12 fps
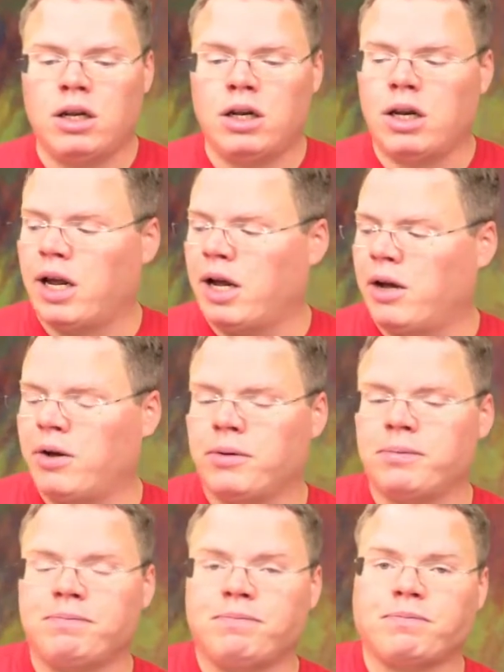
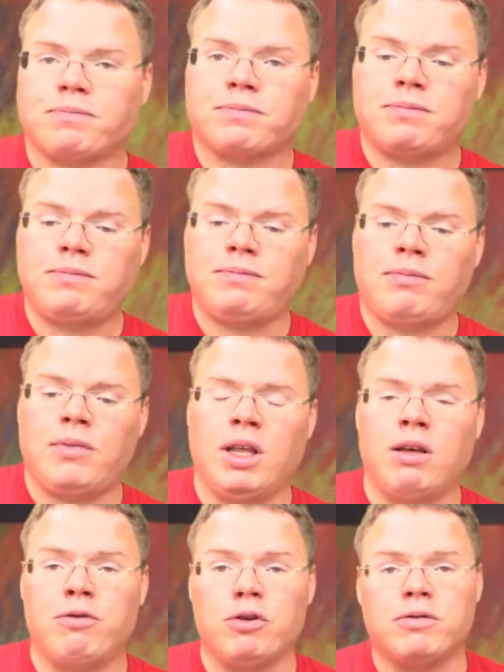Now,
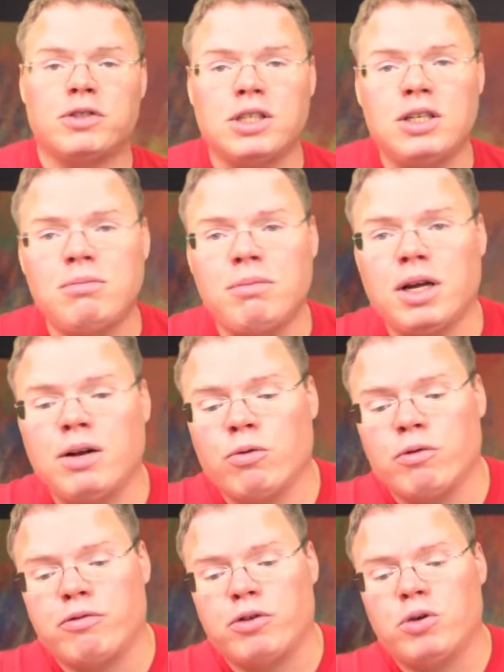if you've seen my
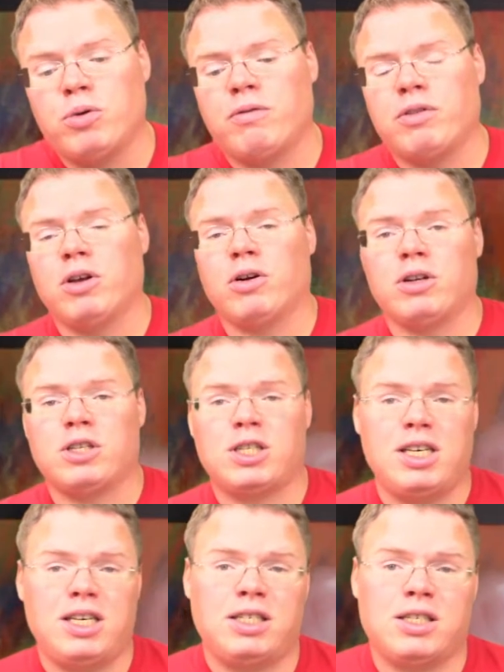review of the
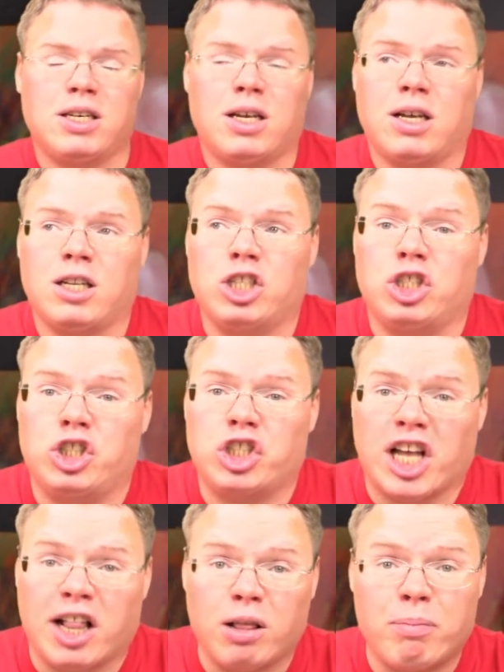Arteza
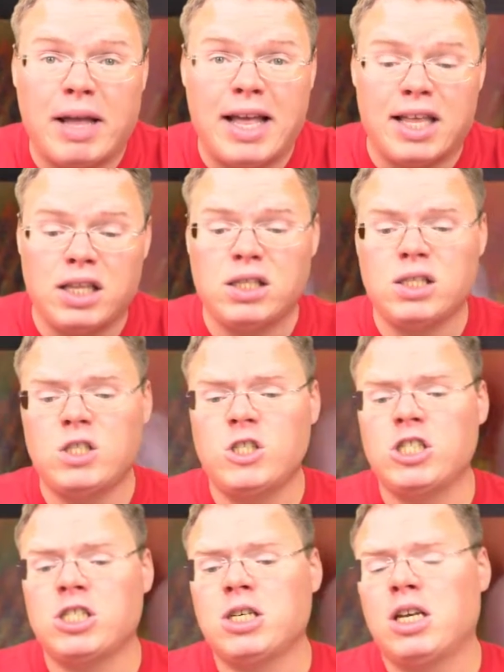gel
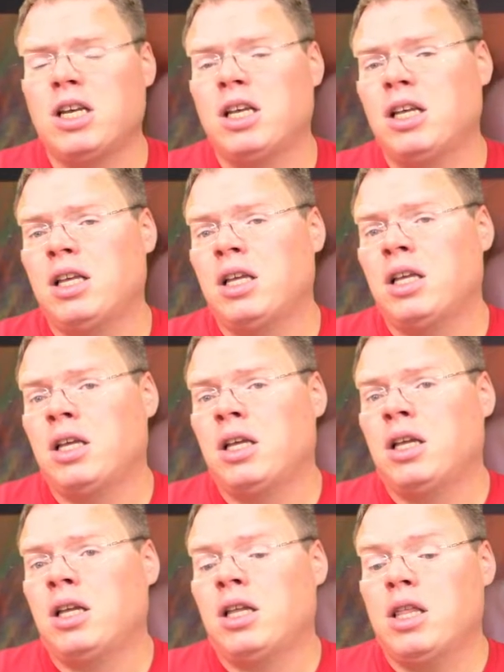pens,
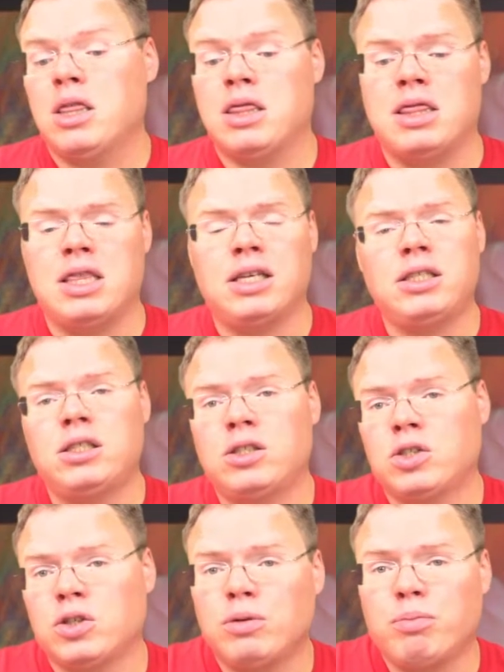this
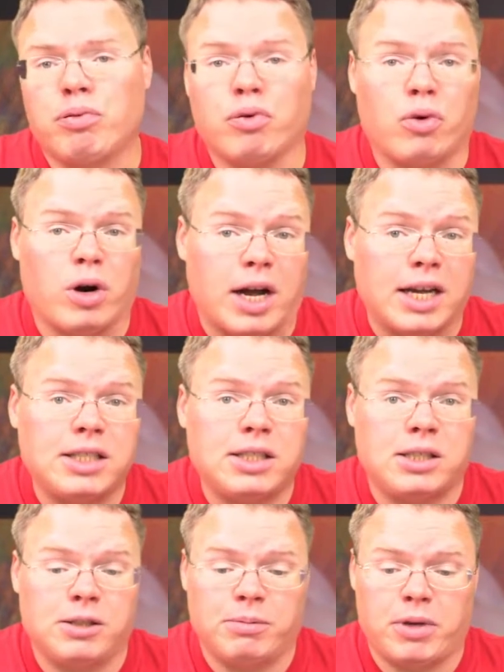
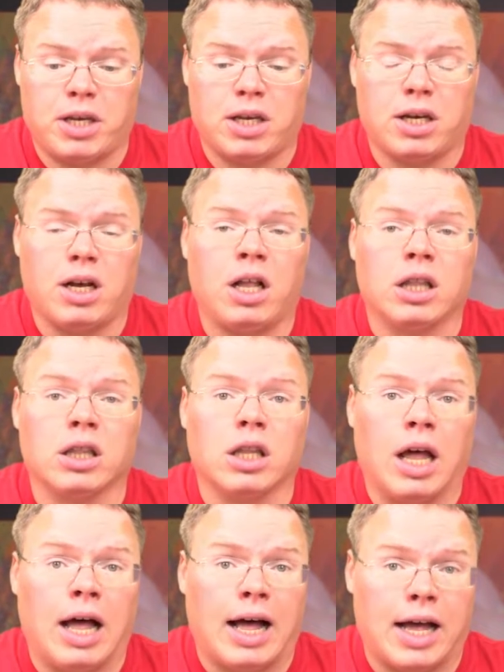surprised me a
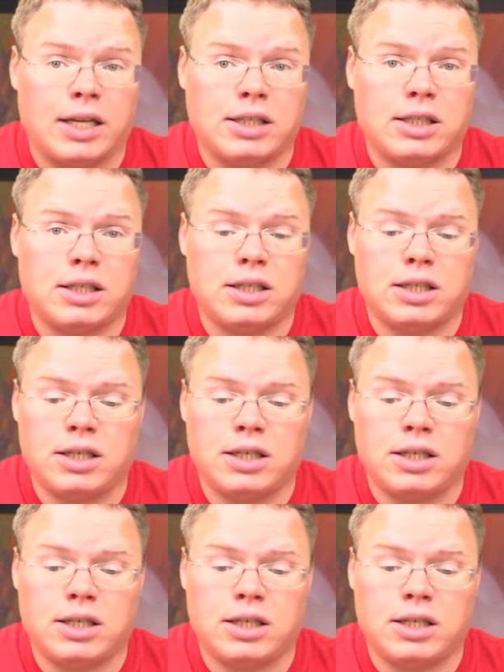lot.